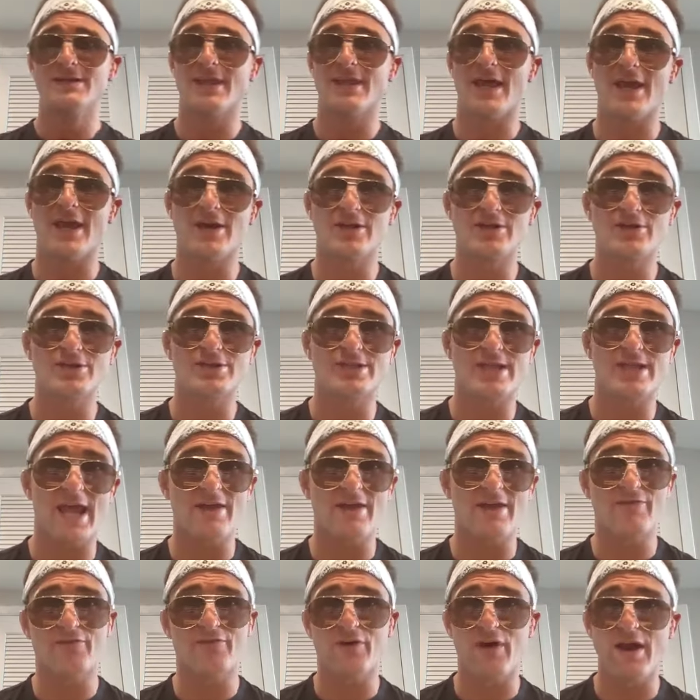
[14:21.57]
They
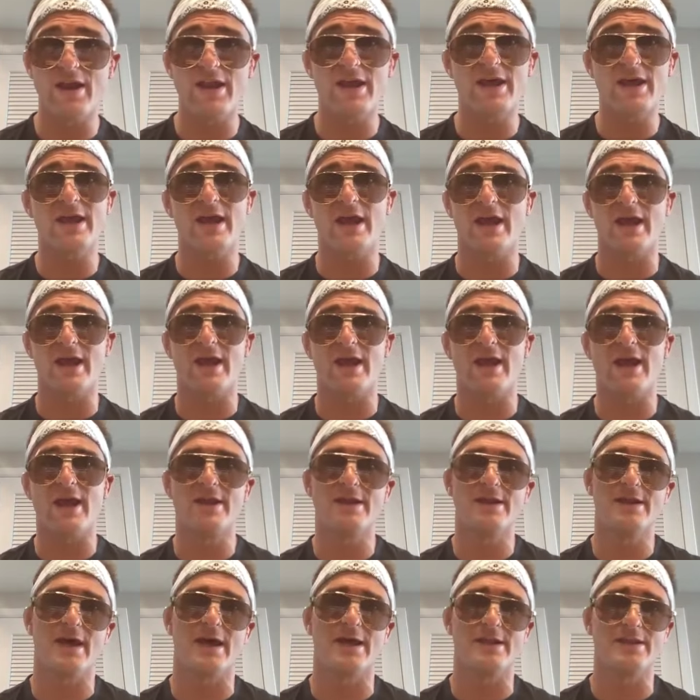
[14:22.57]
understand fighting
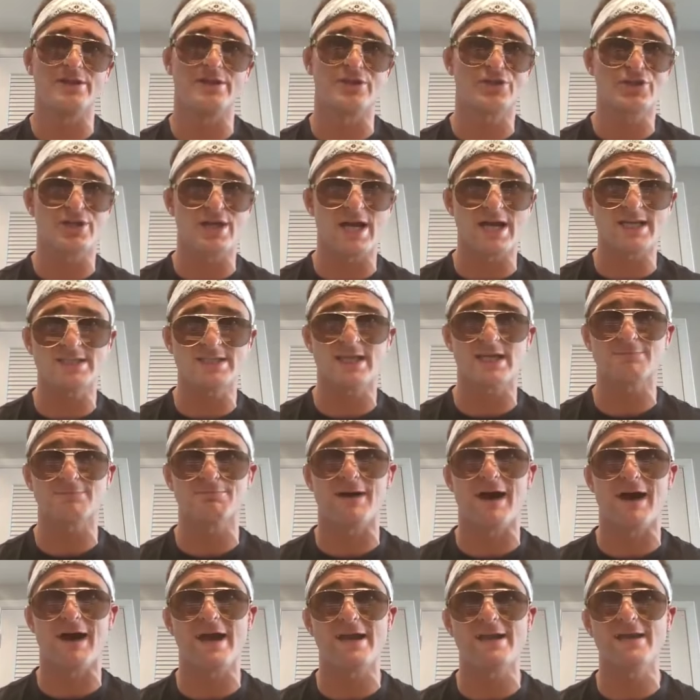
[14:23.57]
and and the chess that's
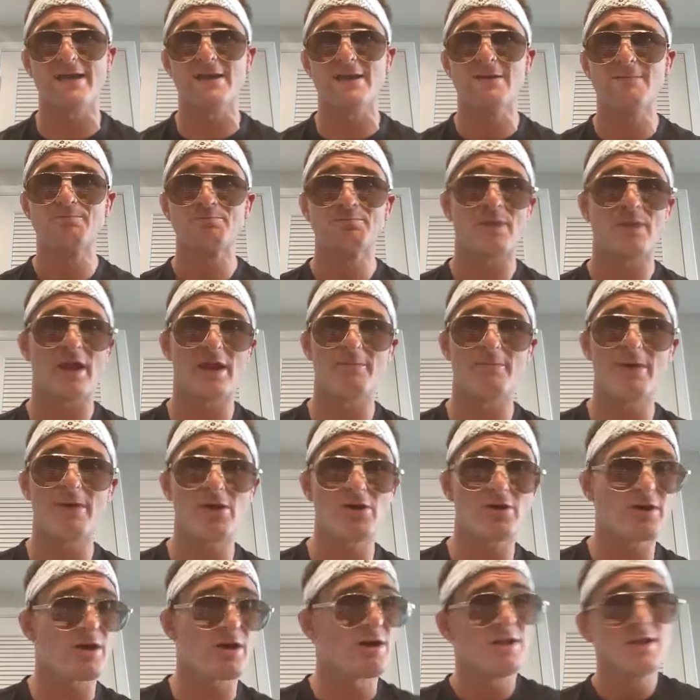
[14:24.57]
behind it. In
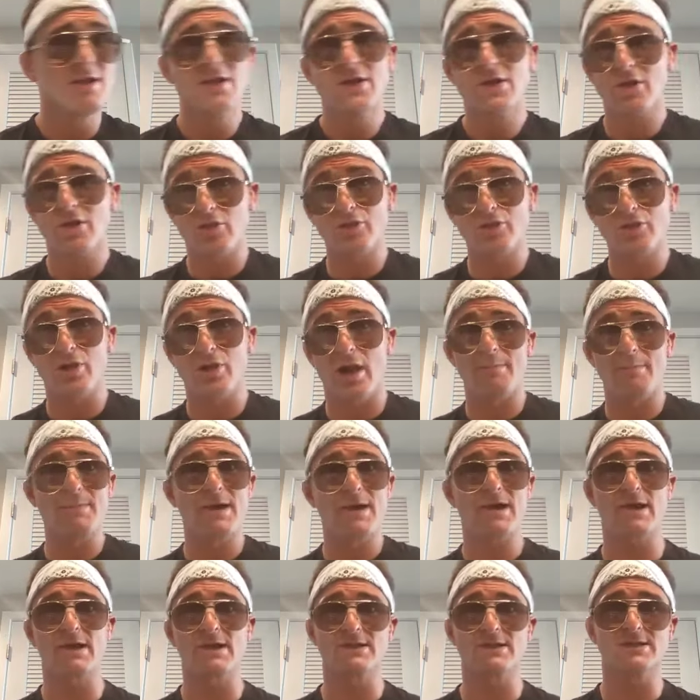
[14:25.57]
America, you know, I'm
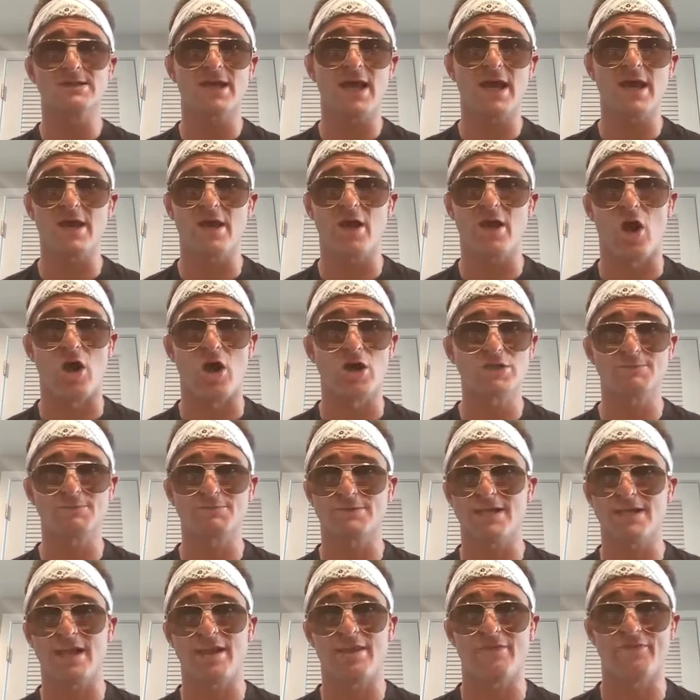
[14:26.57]
not going to say
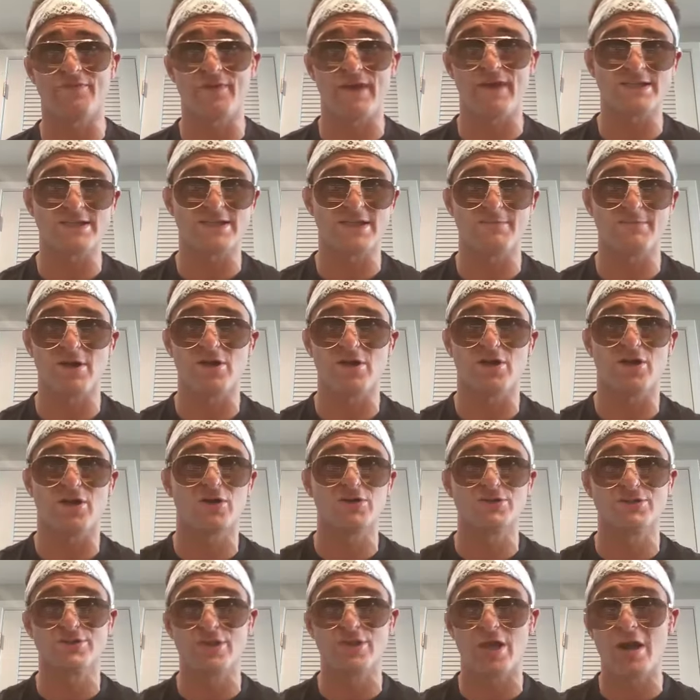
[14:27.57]
100% of the fans in America
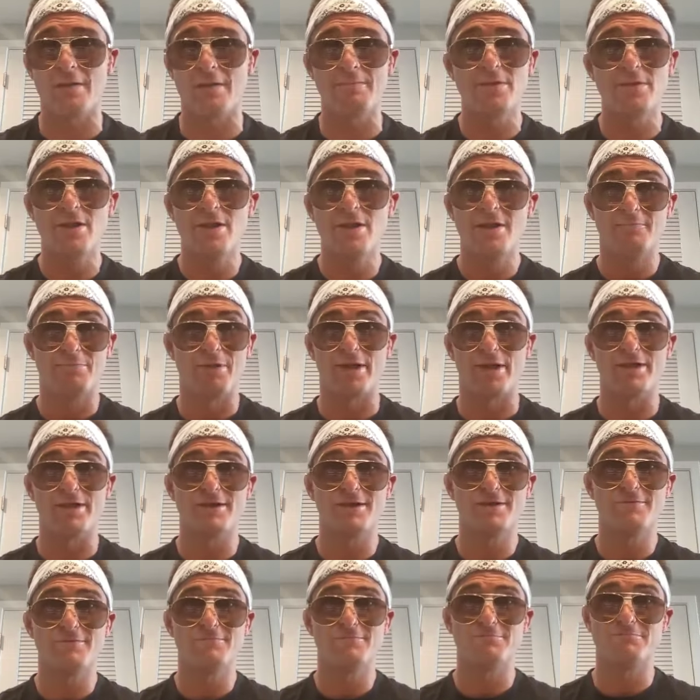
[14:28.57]
are dumb,
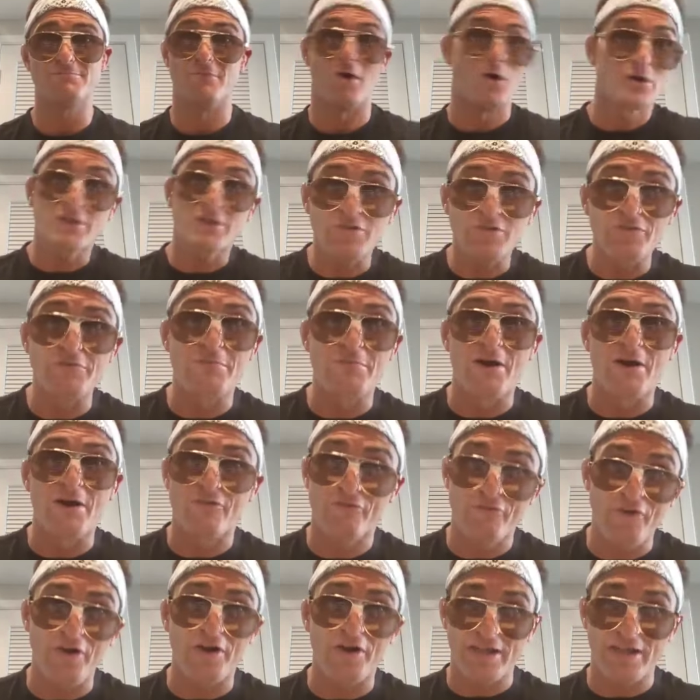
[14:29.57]
but most of them are
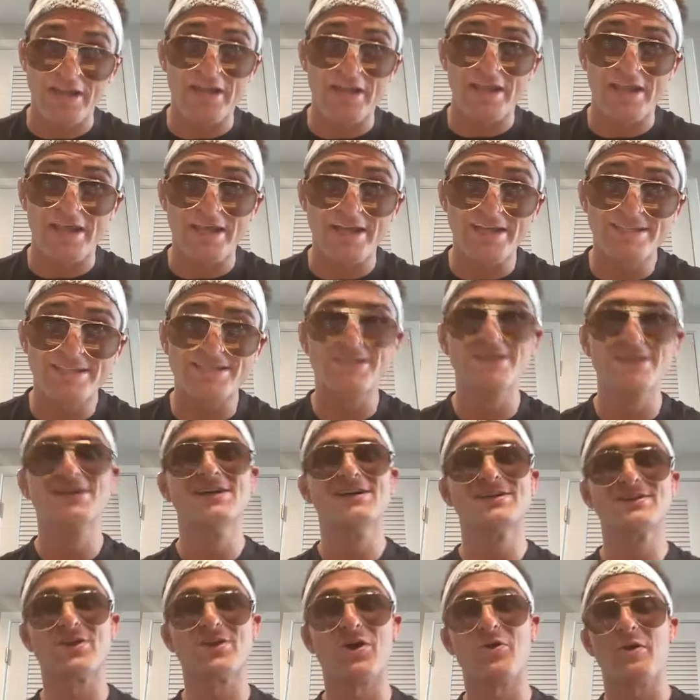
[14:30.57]
fucking idiots.
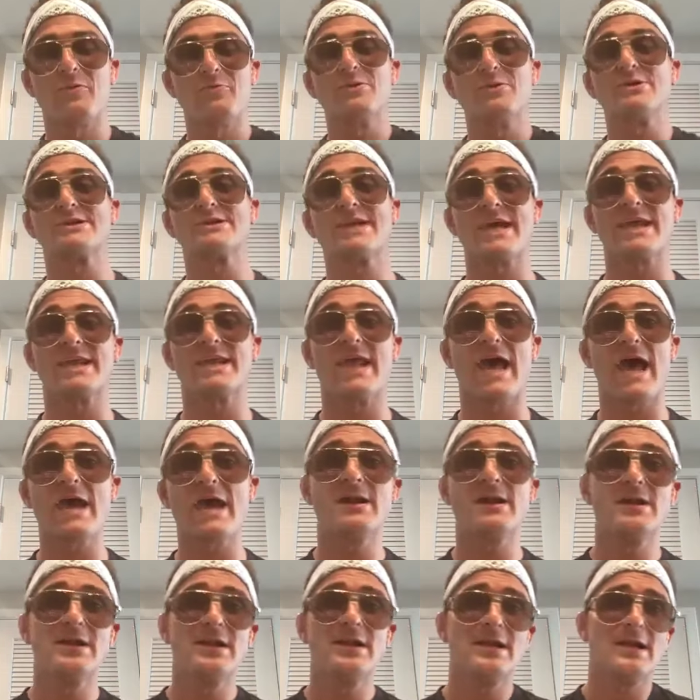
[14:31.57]
So I will say
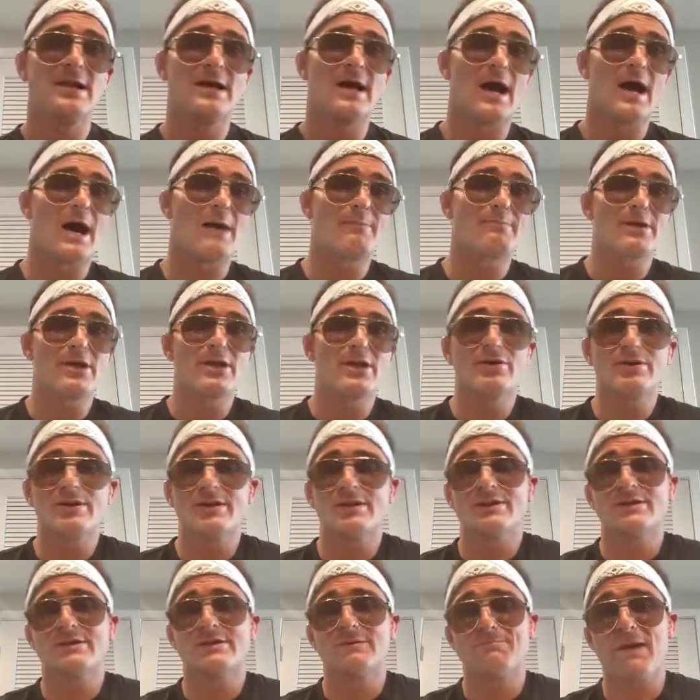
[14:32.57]
that. Um, you know,
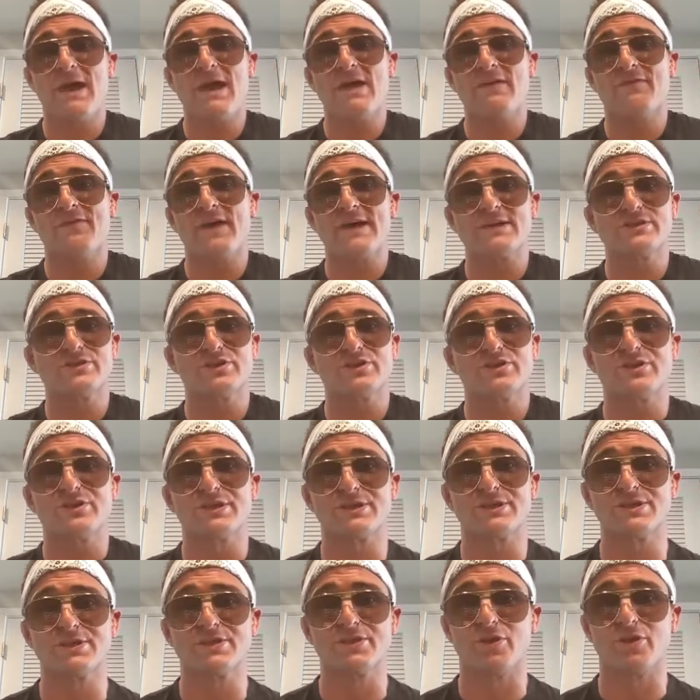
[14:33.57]
the Japan fans are
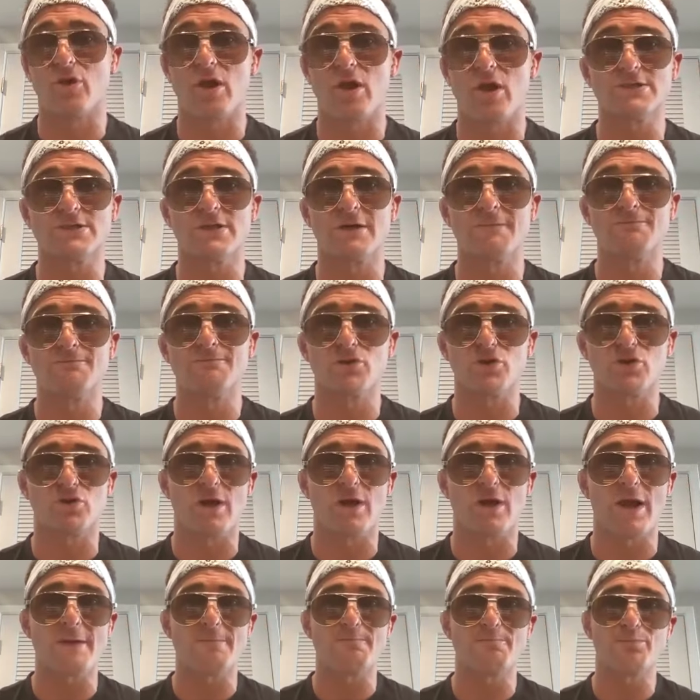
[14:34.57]
just, they're awesome. They're
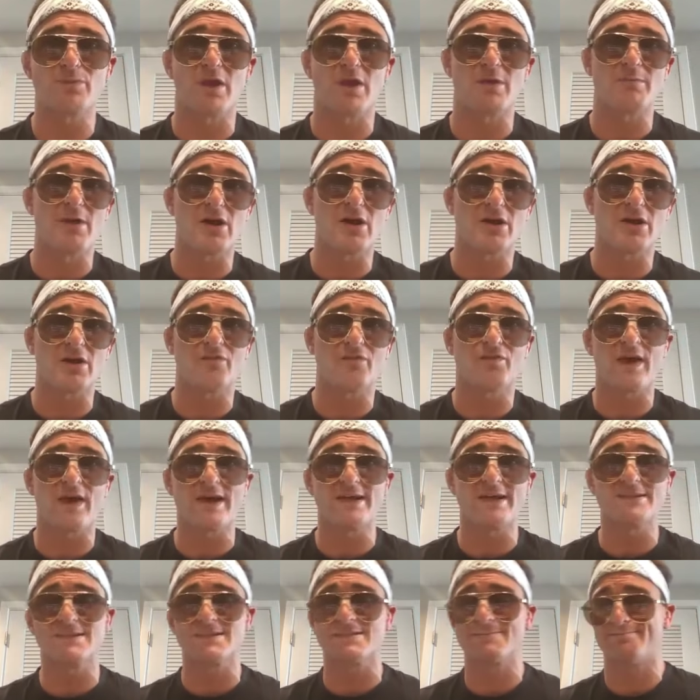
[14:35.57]
great. The American
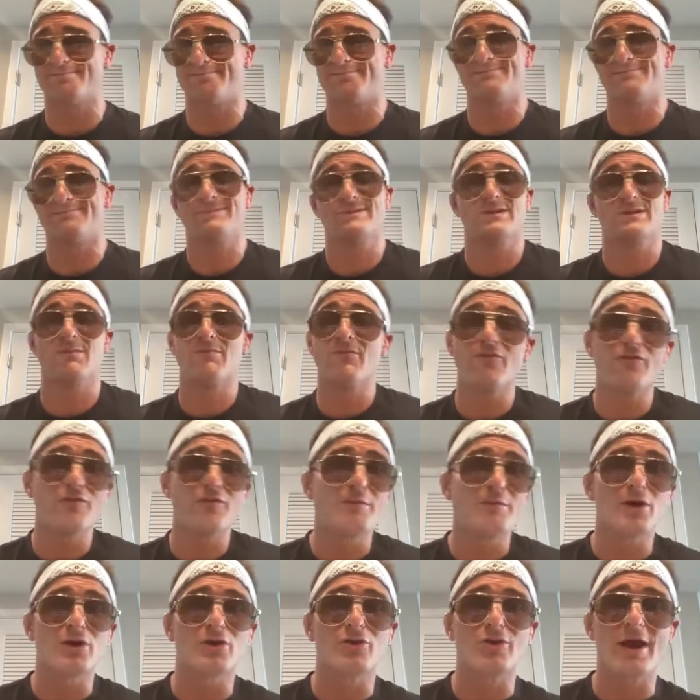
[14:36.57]
fans, some of
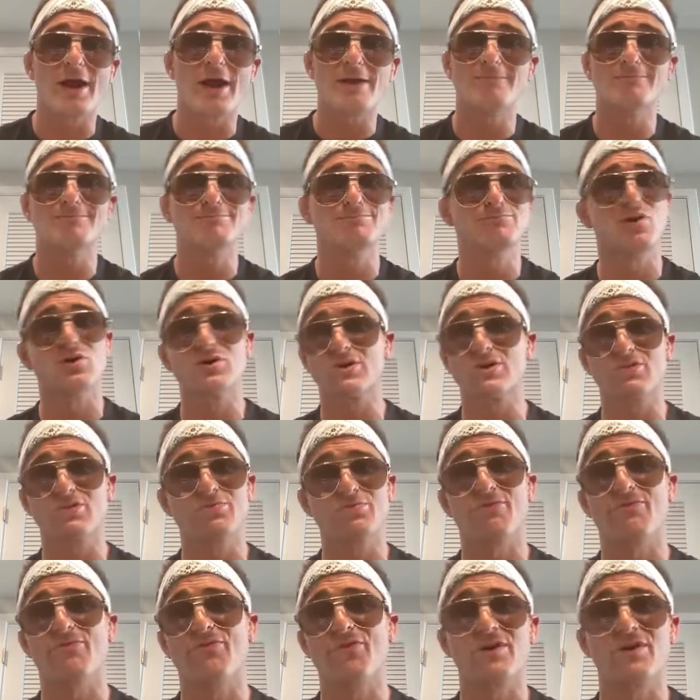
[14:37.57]
them are great. Most of
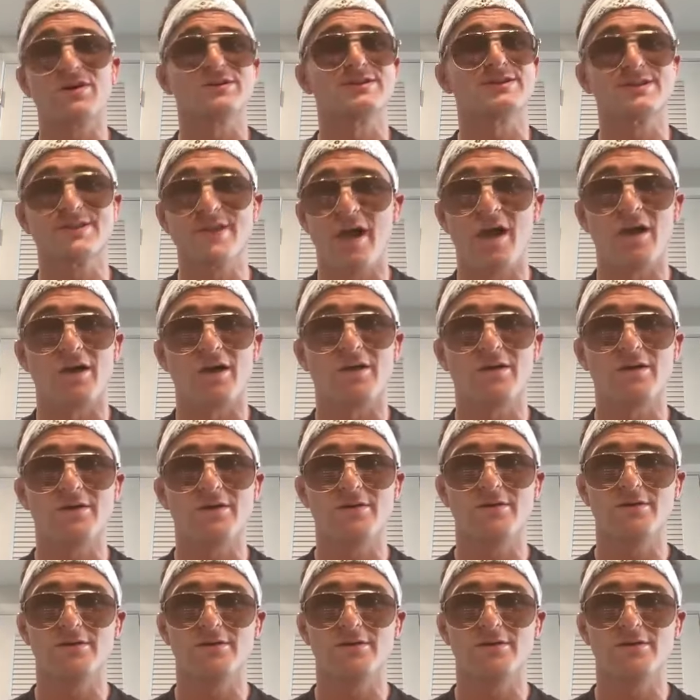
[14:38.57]
them fucking suck.